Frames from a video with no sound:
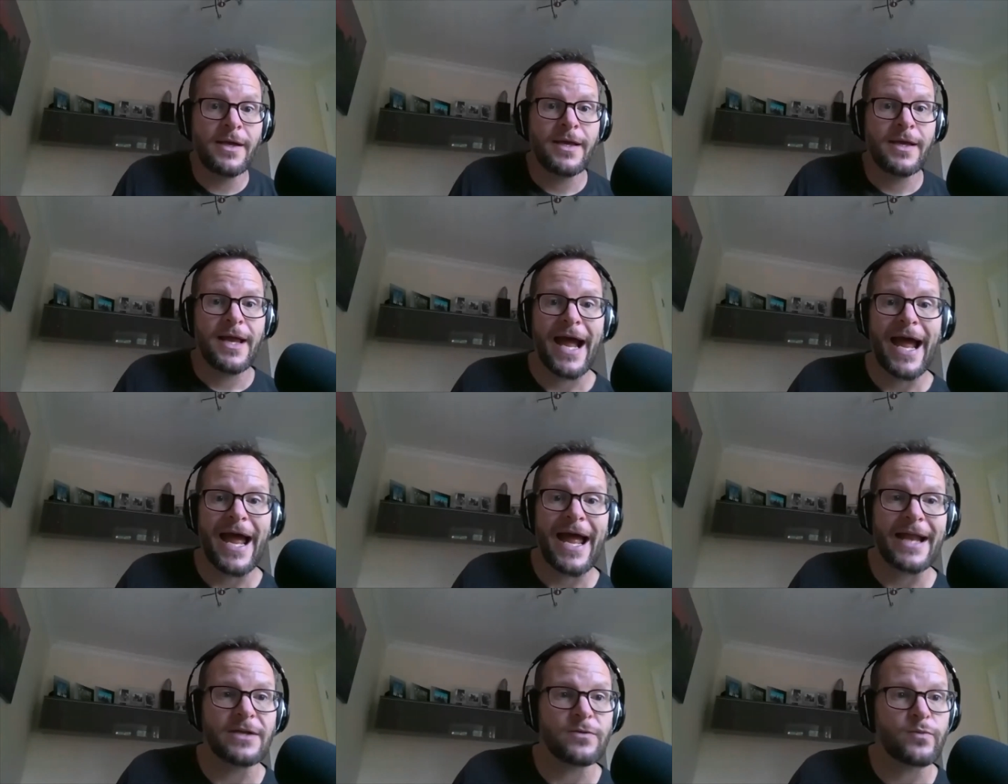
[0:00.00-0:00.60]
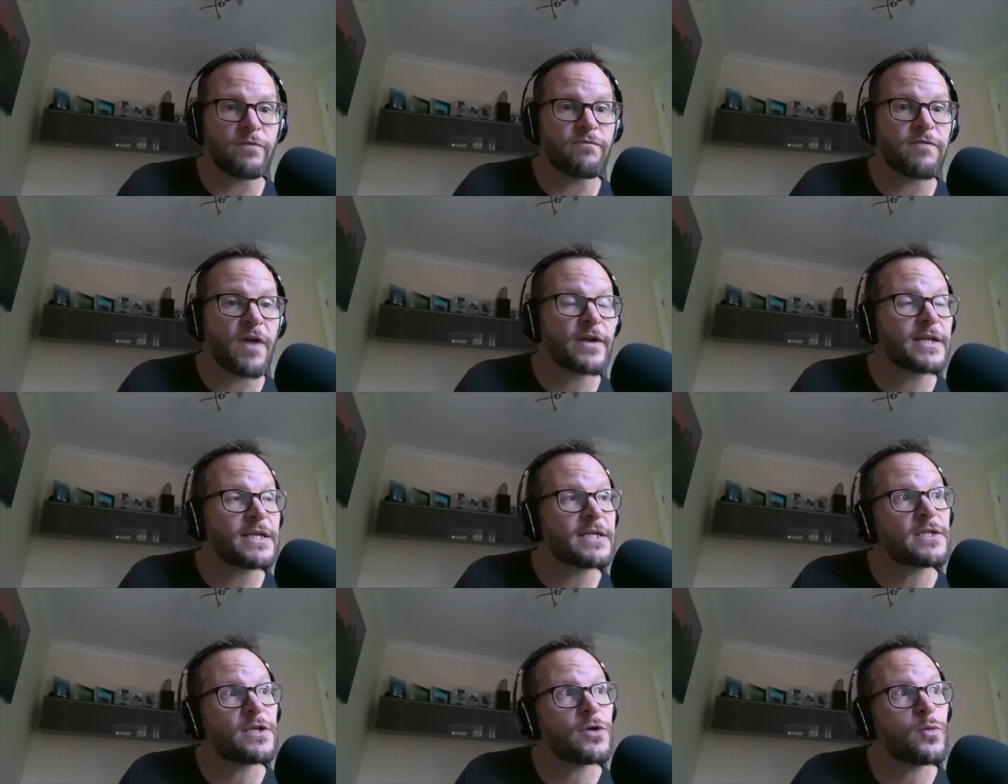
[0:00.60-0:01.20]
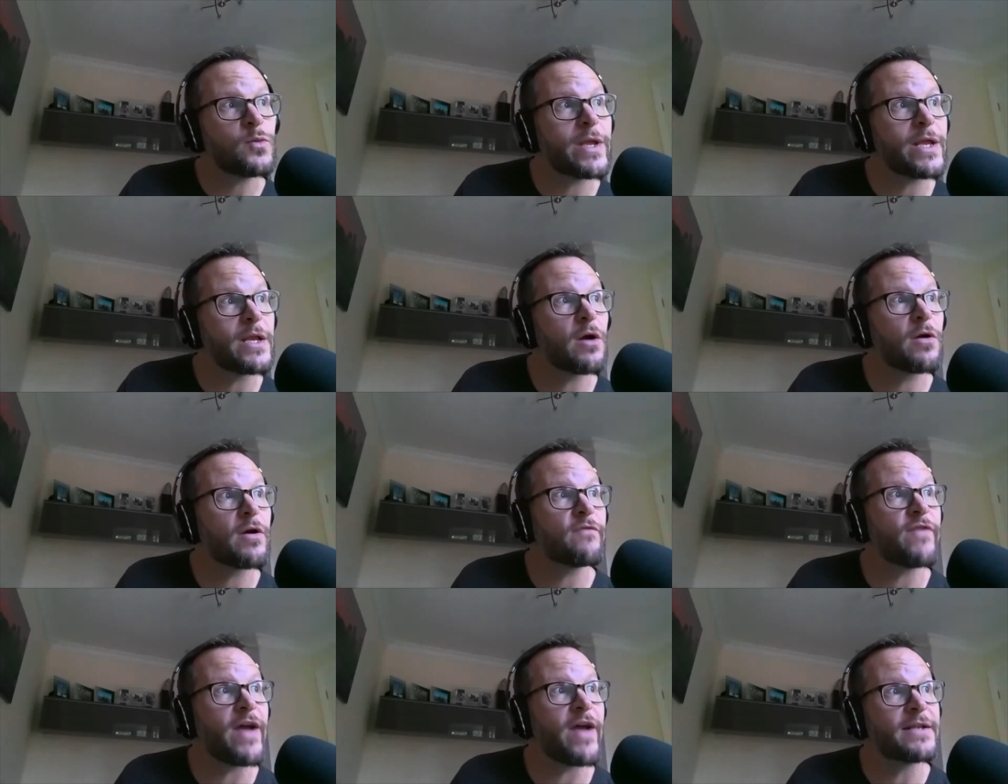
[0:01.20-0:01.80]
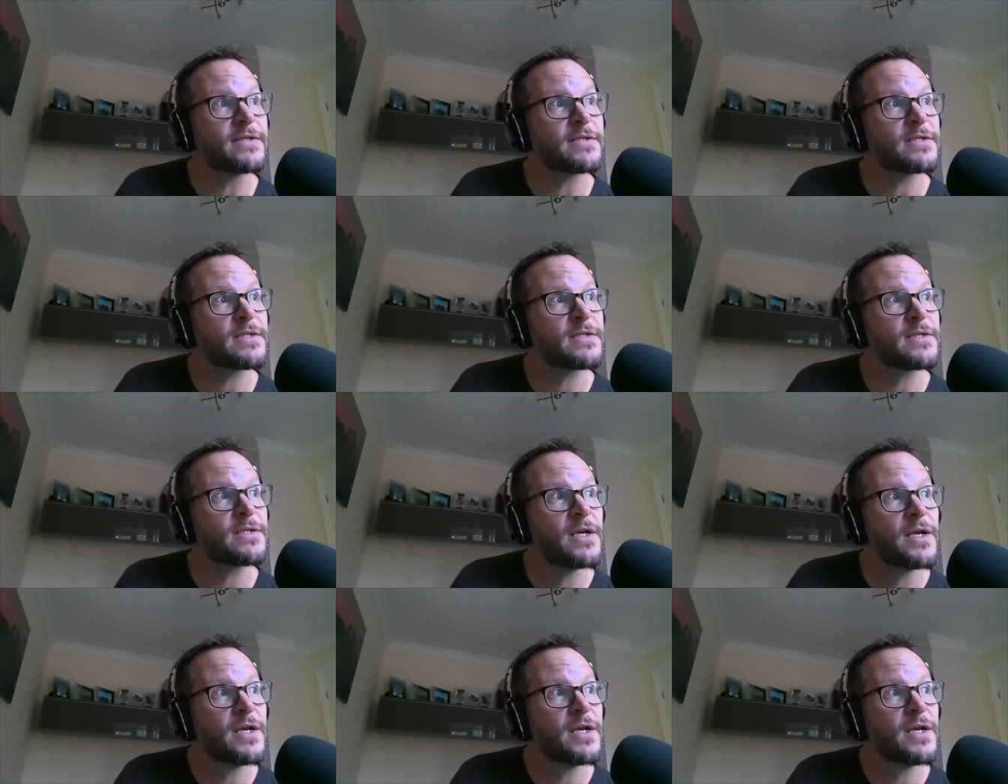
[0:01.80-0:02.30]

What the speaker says: And we run these 2-week-long events.